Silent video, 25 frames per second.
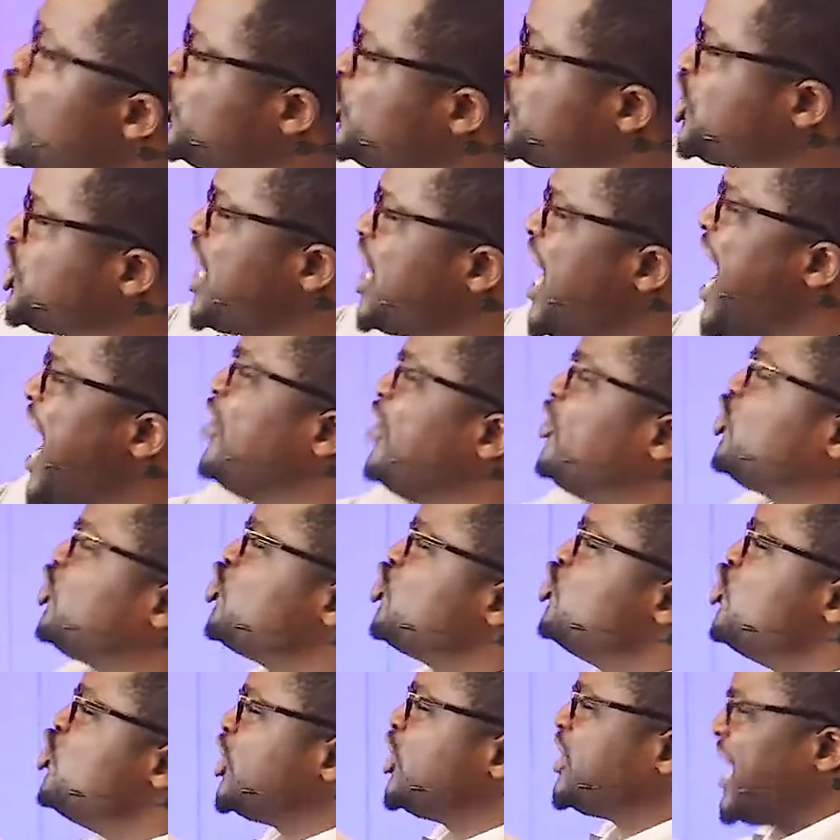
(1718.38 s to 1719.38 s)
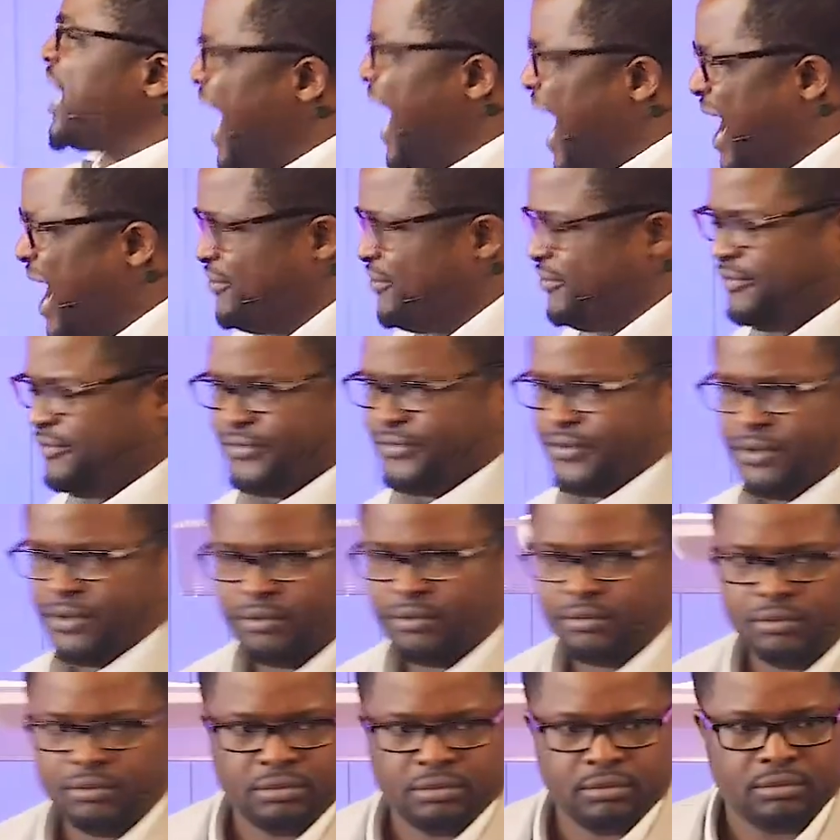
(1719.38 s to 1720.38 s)
lost and do not
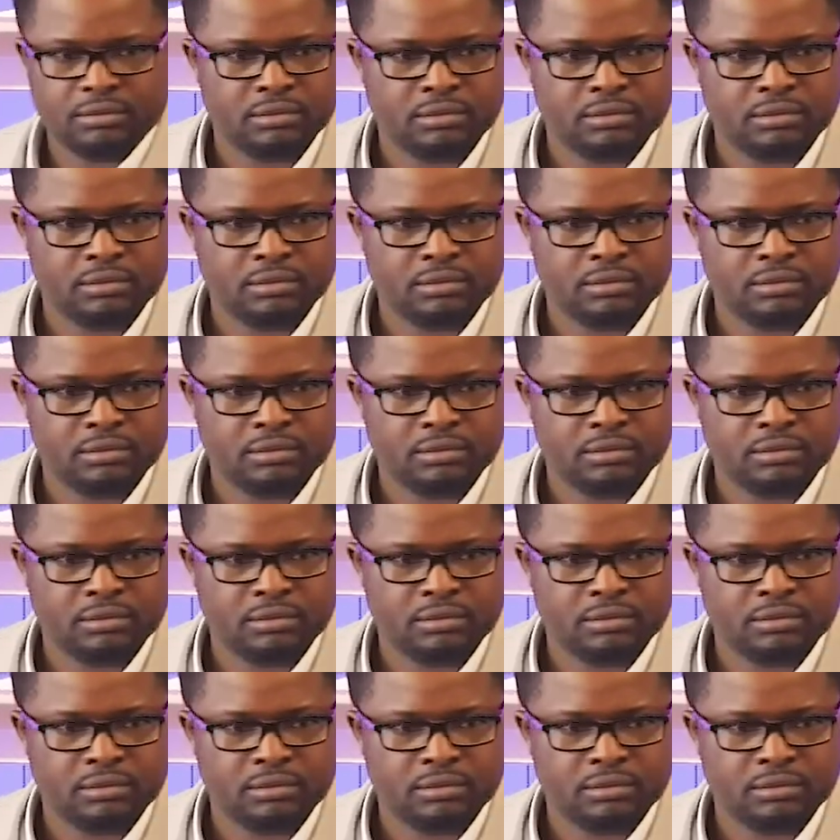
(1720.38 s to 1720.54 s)
have.